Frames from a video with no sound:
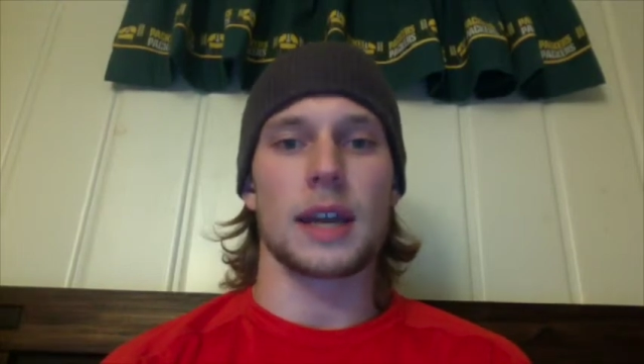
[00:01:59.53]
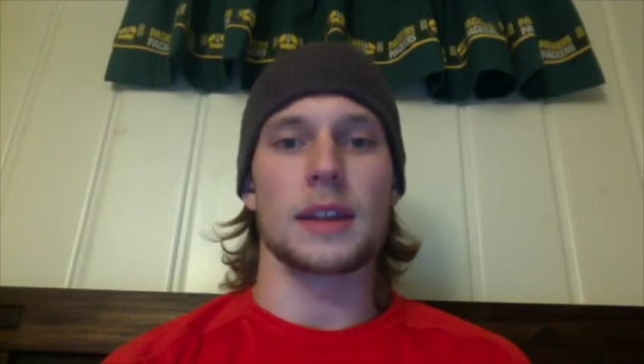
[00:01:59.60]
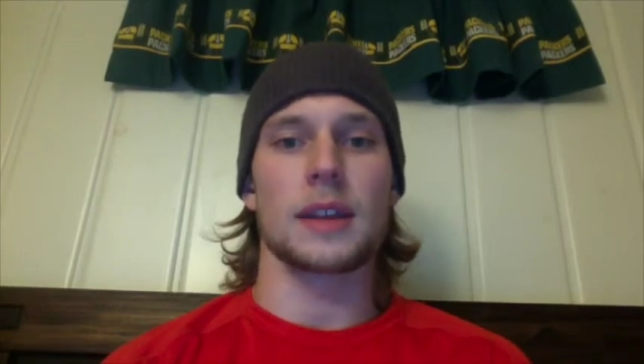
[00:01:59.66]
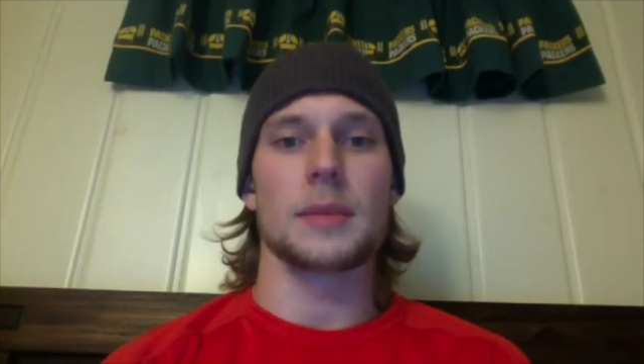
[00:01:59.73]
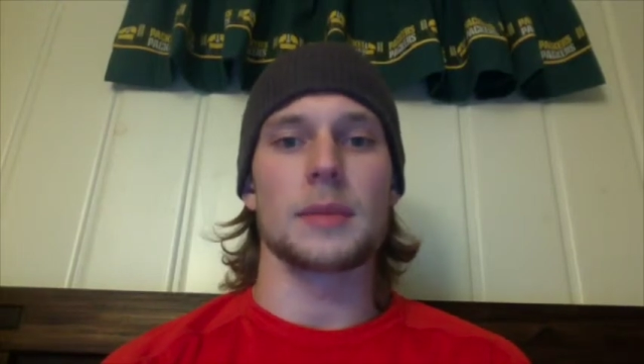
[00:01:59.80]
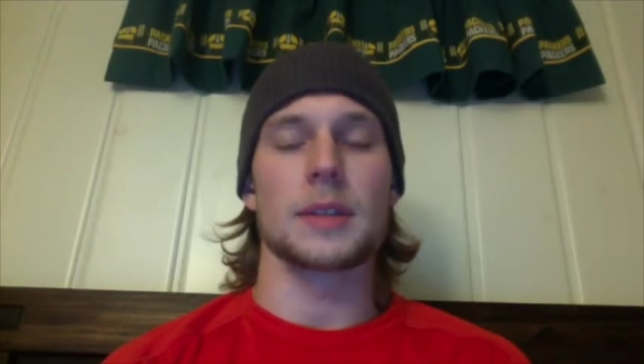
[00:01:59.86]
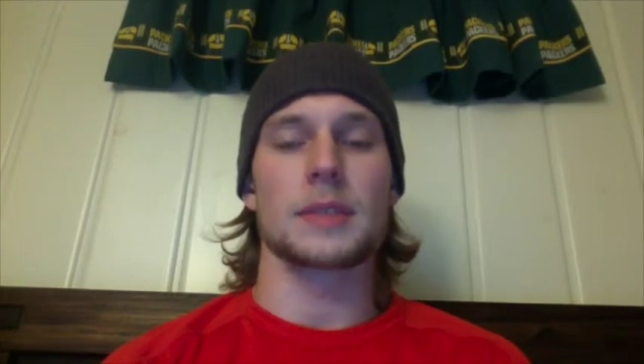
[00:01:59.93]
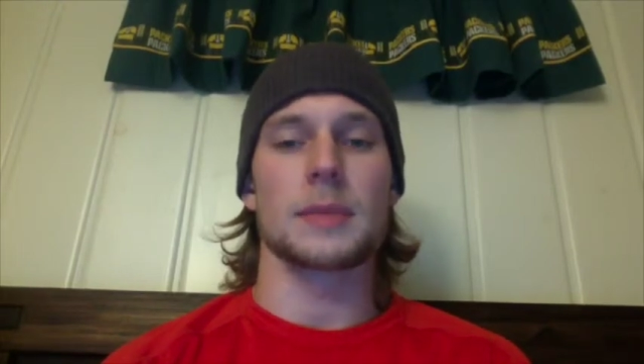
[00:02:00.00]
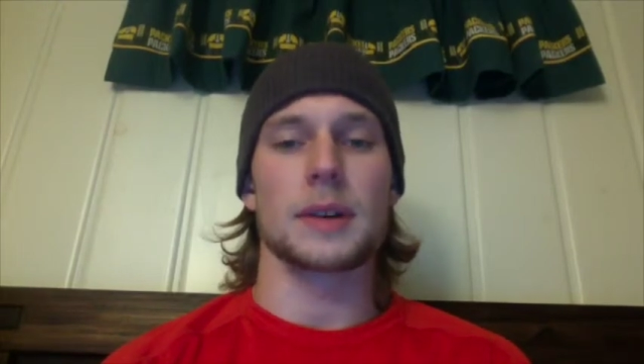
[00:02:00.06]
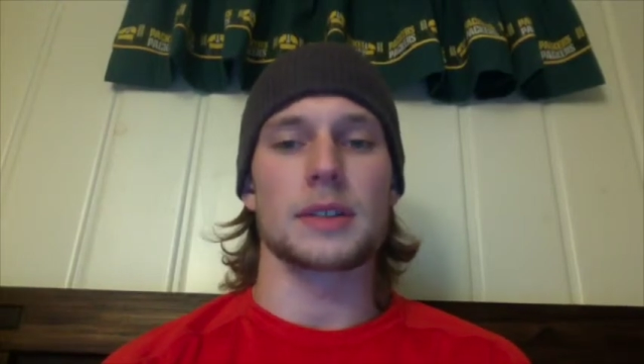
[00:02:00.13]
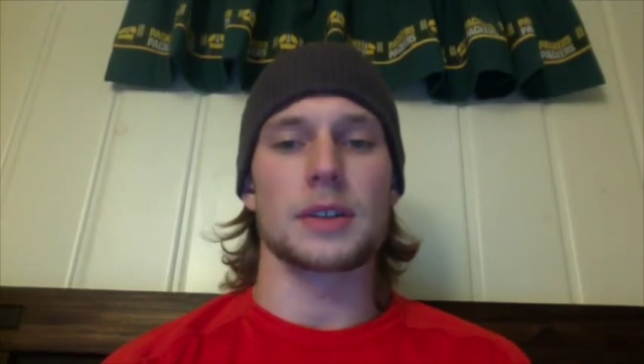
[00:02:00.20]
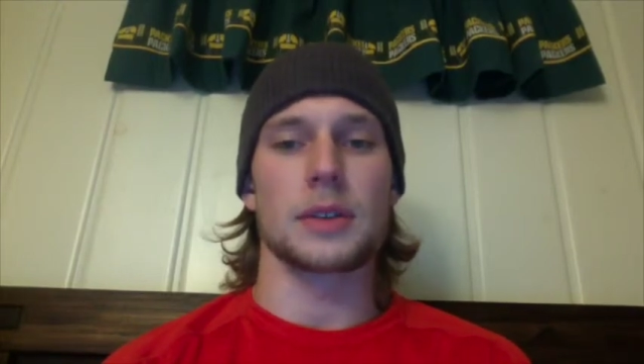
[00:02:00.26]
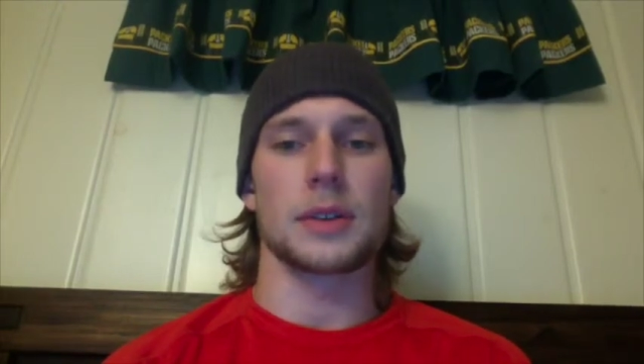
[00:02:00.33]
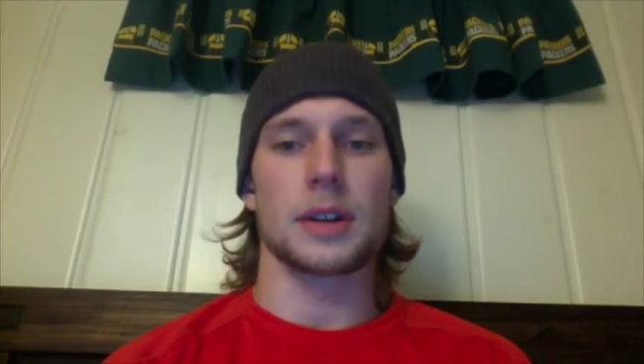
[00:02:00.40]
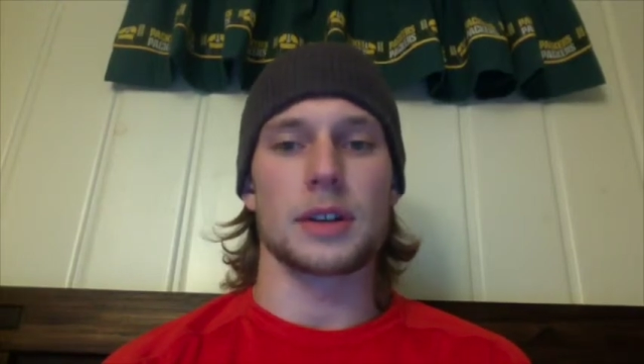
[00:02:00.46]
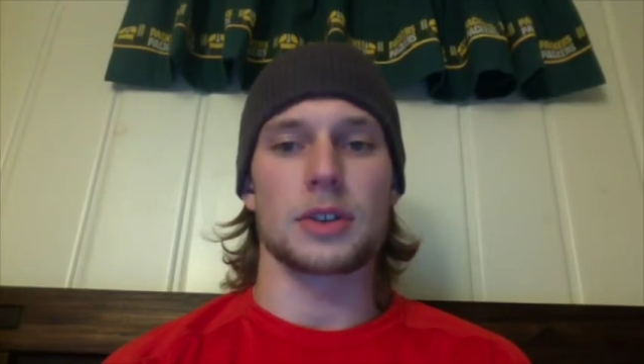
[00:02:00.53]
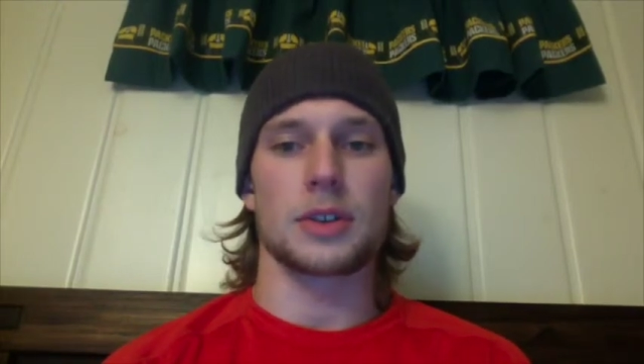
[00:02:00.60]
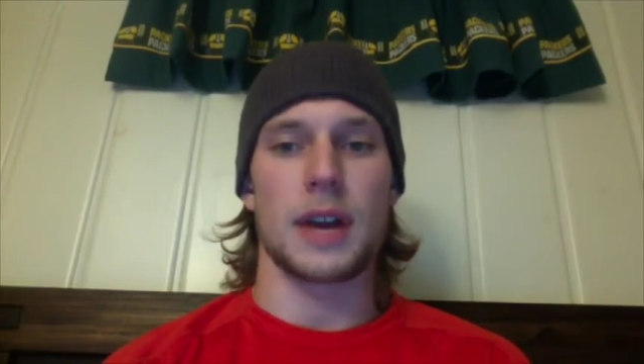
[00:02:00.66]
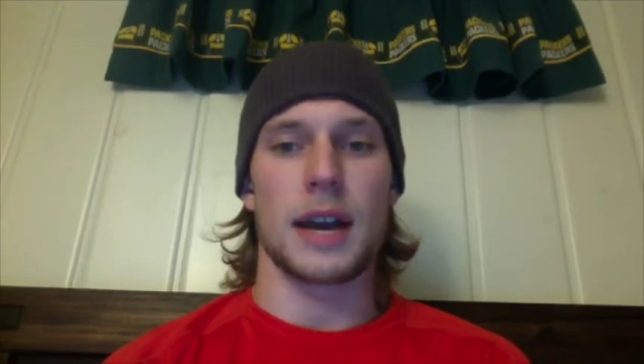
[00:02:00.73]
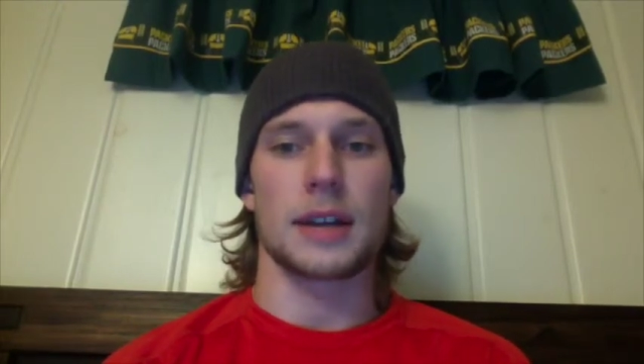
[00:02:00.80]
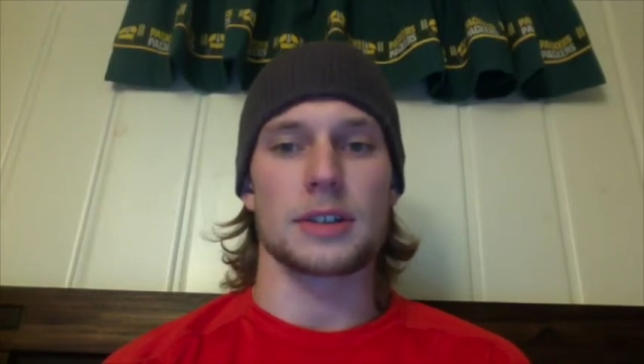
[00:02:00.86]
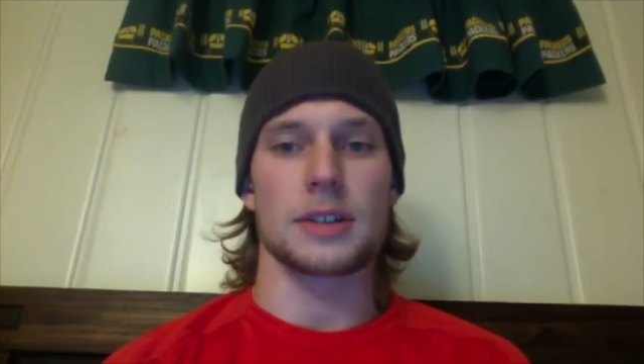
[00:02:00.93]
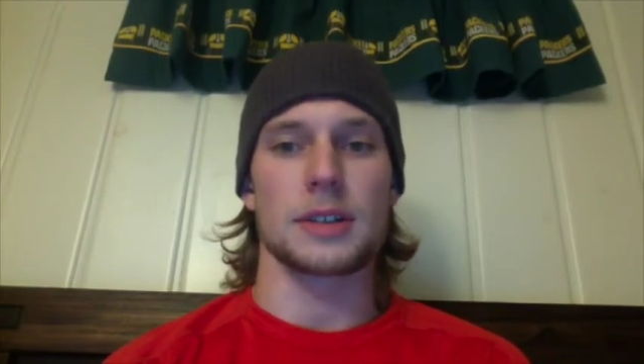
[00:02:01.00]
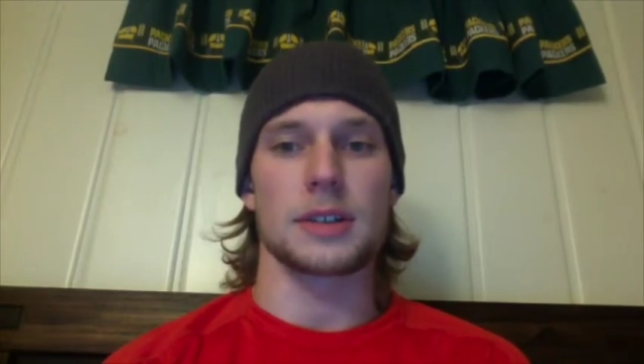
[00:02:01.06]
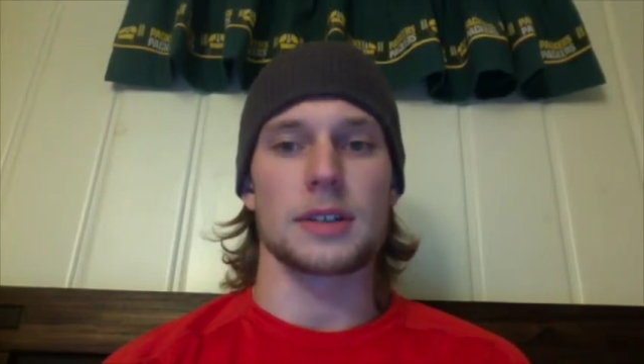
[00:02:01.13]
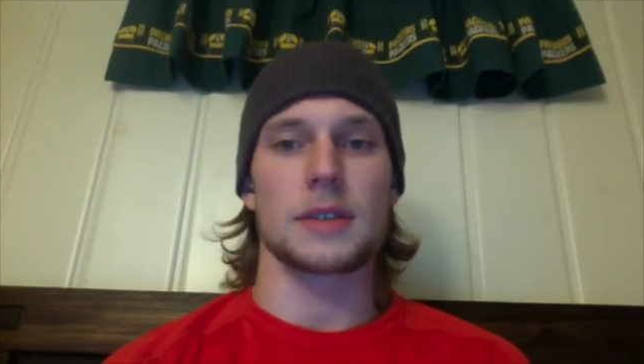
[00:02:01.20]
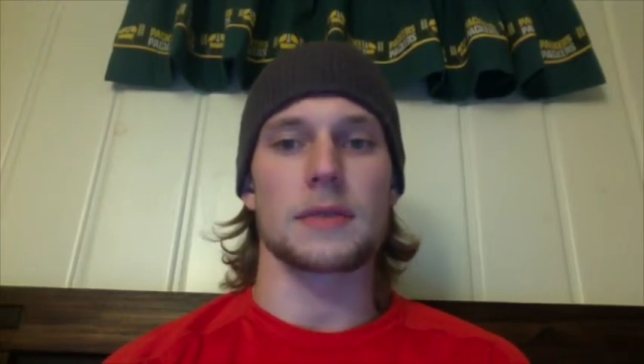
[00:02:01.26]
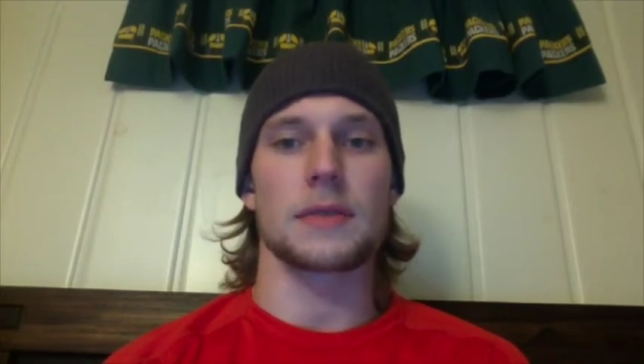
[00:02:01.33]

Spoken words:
and limits muscular contractions